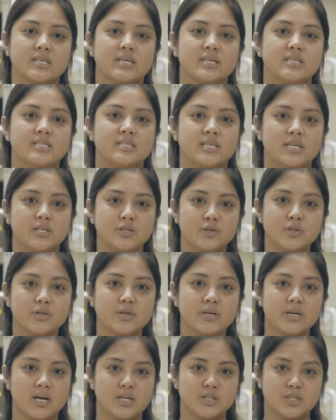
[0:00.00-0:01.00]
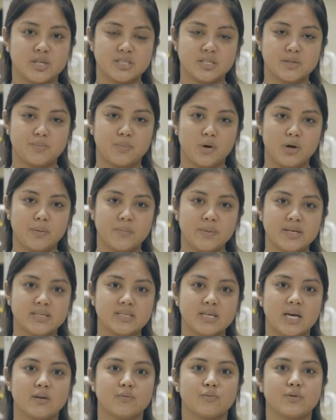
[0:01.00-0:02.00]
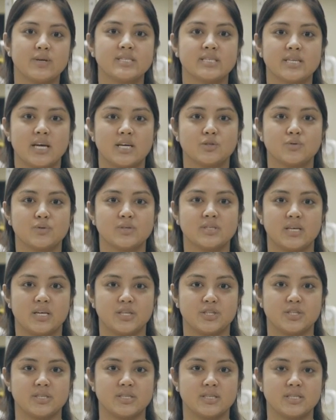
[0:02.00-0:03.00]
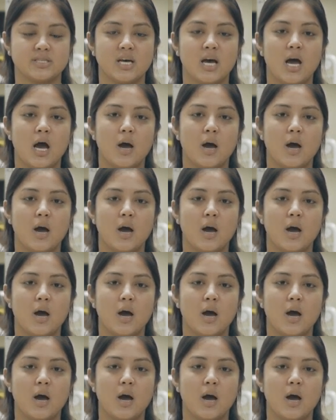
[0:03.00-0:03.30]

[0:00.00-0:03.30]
to continually adjust appointments and reschedule sessions